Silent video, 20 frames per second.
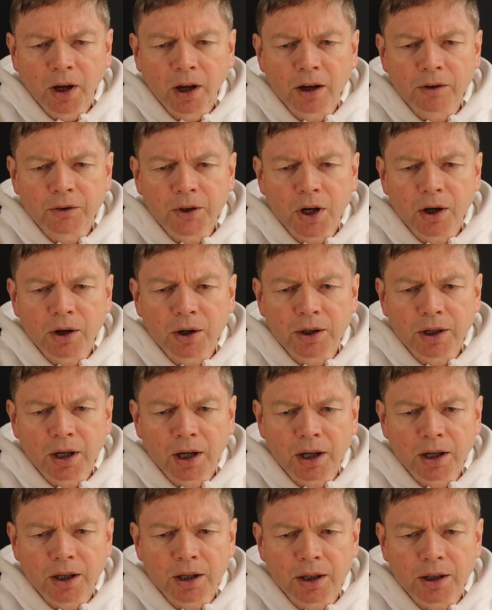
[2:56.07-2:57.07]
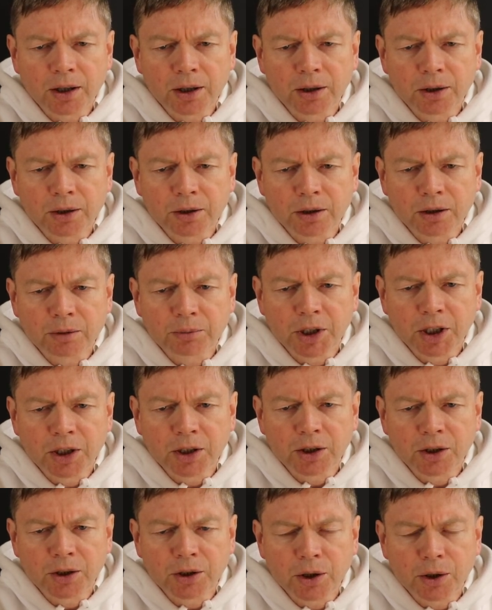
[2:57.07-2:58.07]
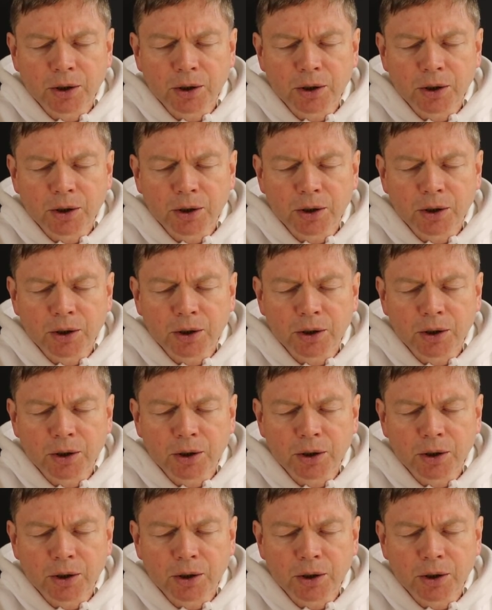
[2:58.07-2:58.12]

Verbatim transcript: Have not handed me